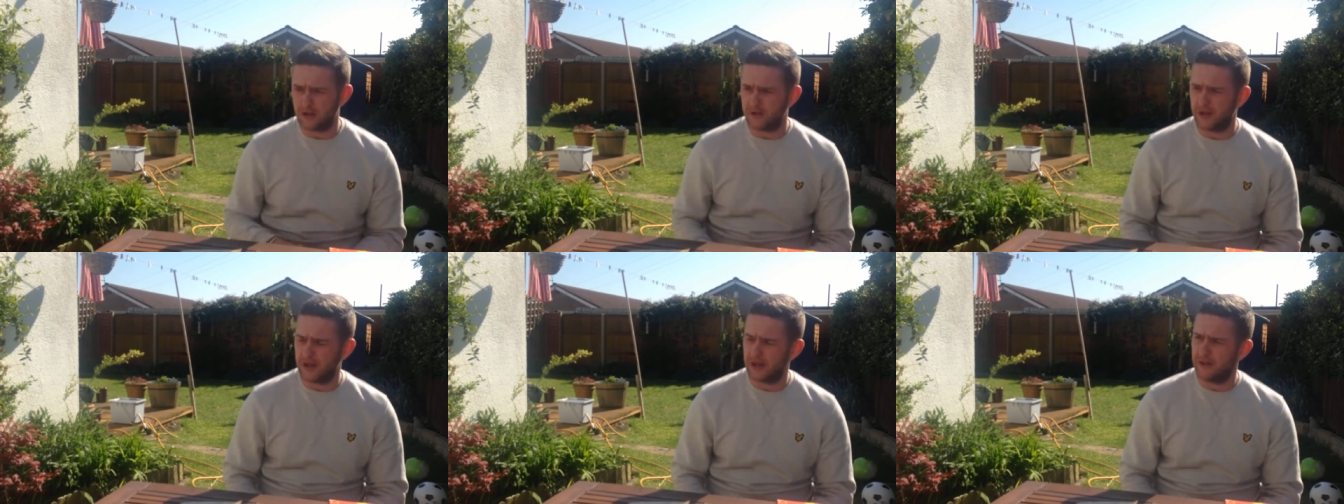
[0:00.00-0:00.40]

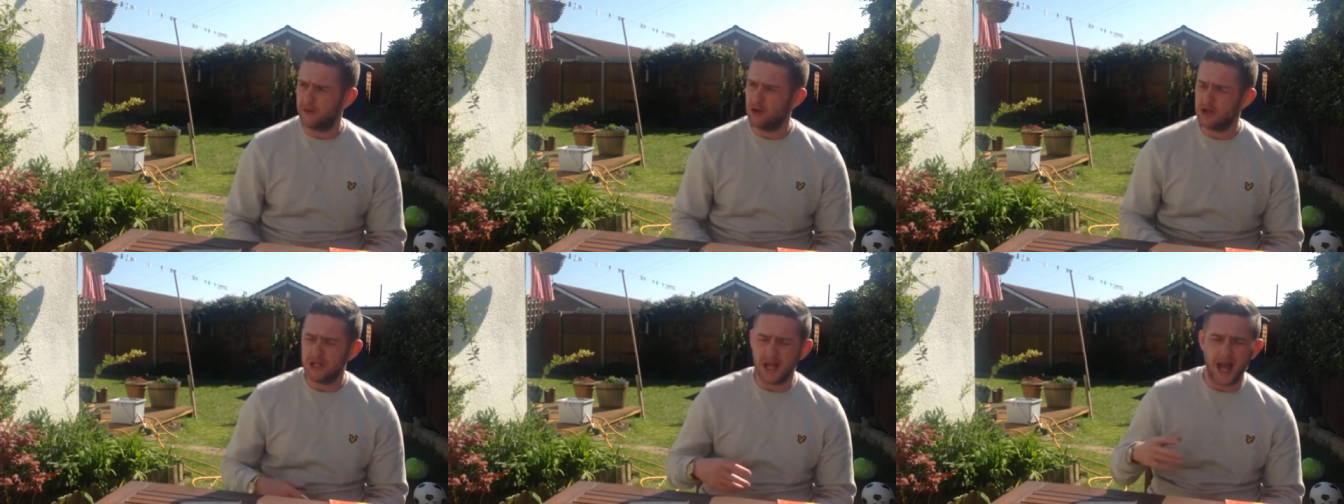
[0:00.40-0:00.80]
think, if
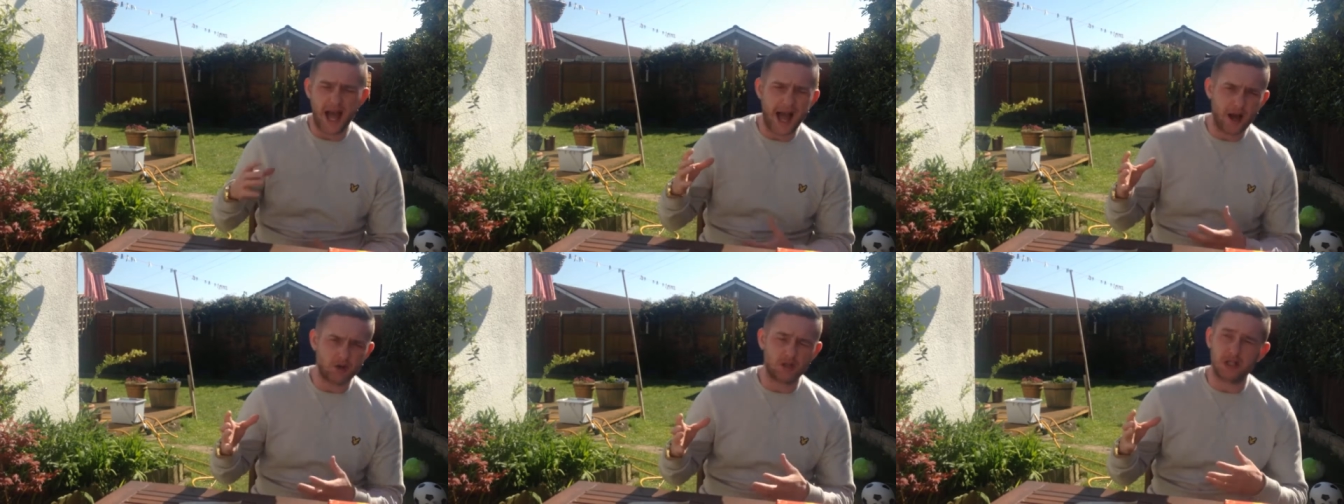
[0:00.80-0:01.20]
you see a
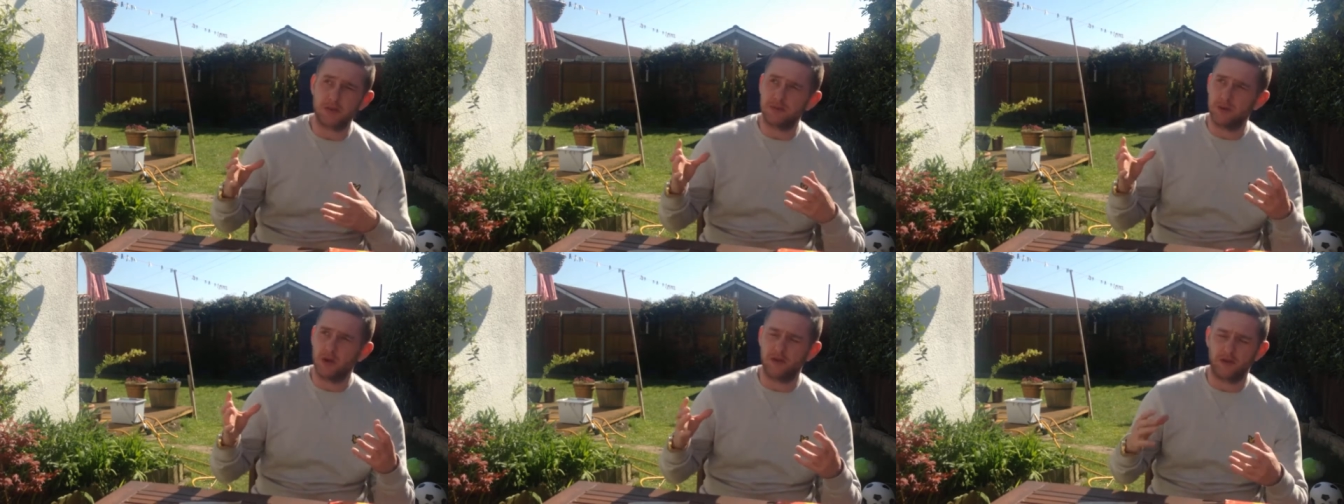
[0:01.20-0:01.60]
house and it's
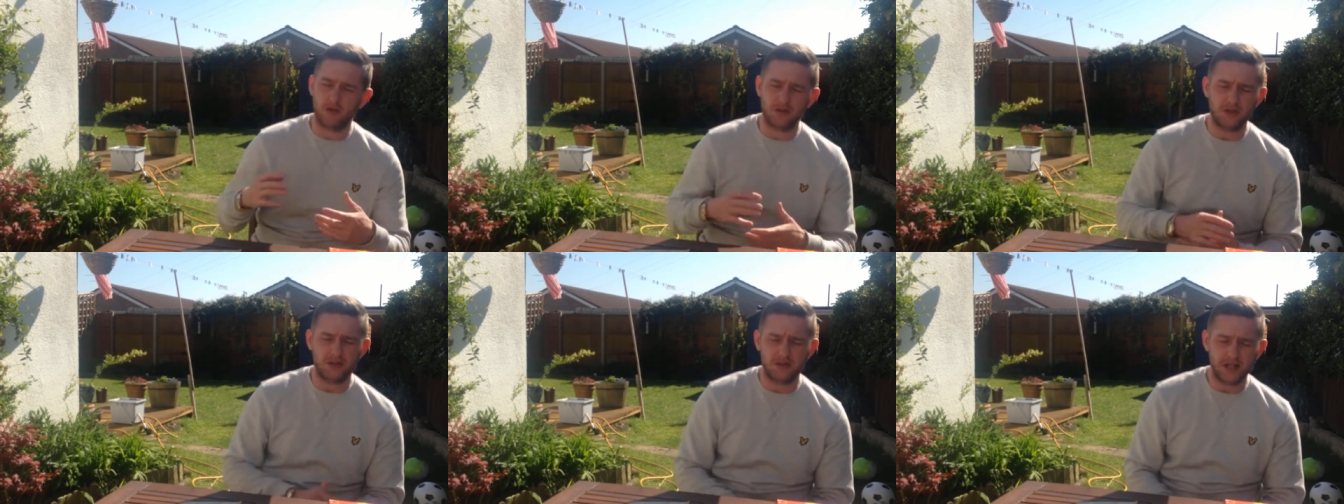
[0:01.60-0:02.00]
beautiful,
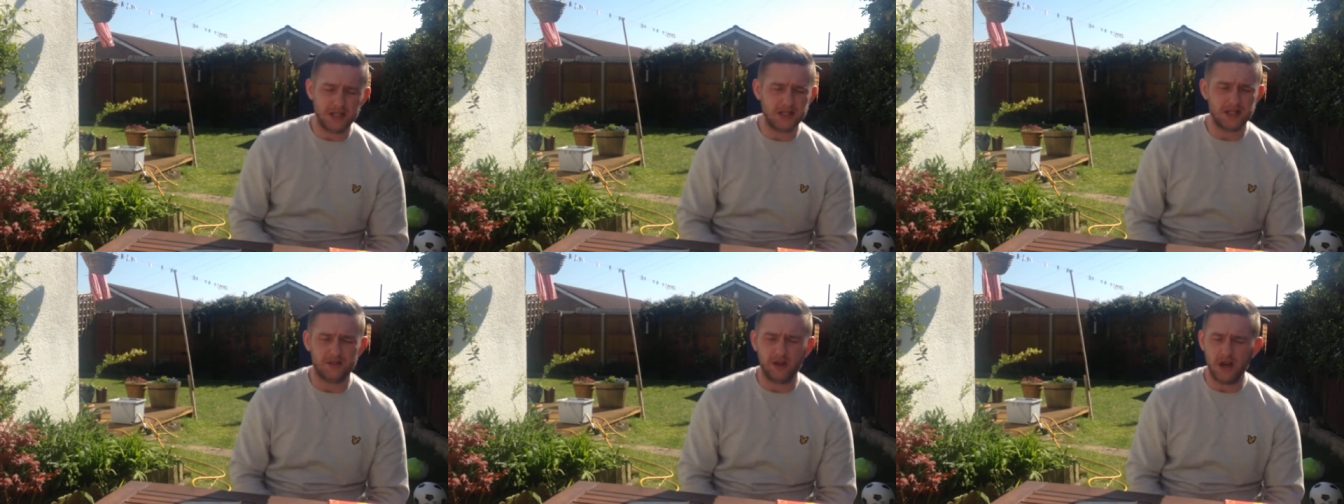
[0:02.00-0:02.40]
think
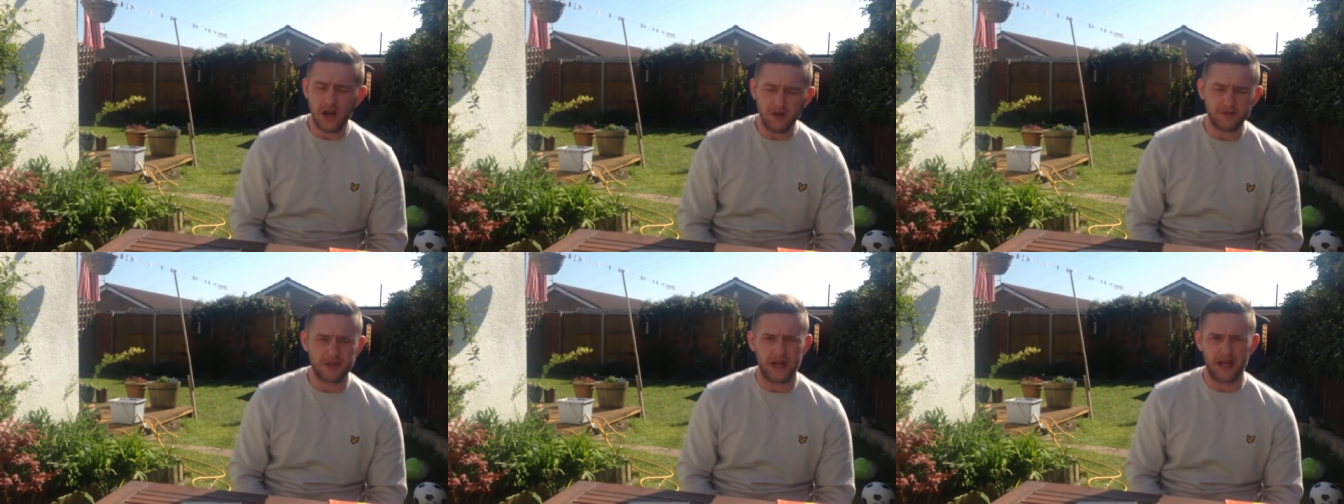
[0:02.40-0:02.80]
to yourself, I
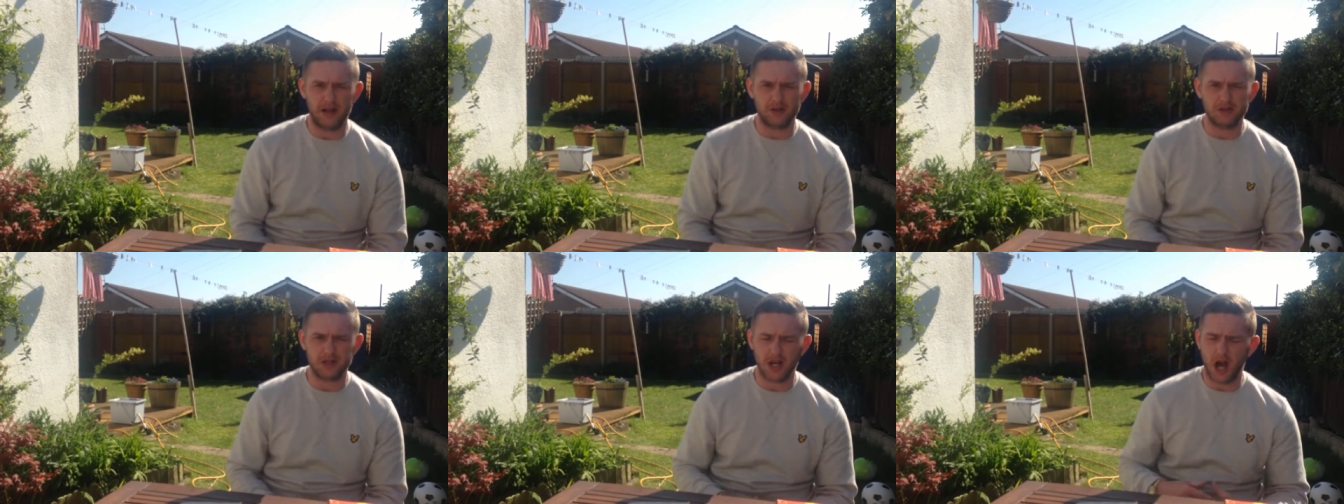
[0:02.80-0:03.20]
love that
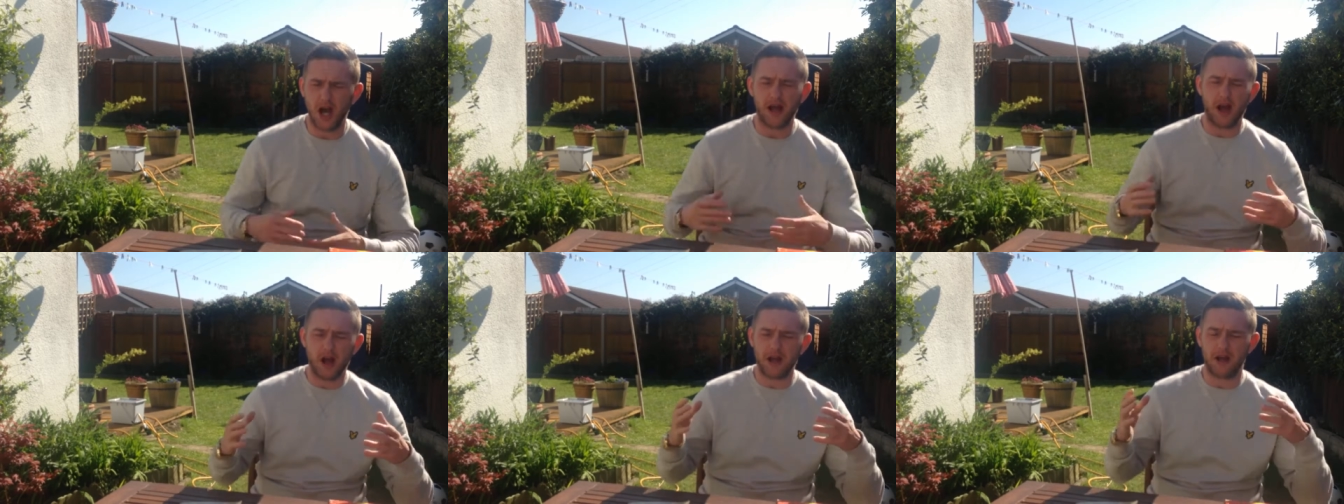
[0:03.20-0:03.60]
house, I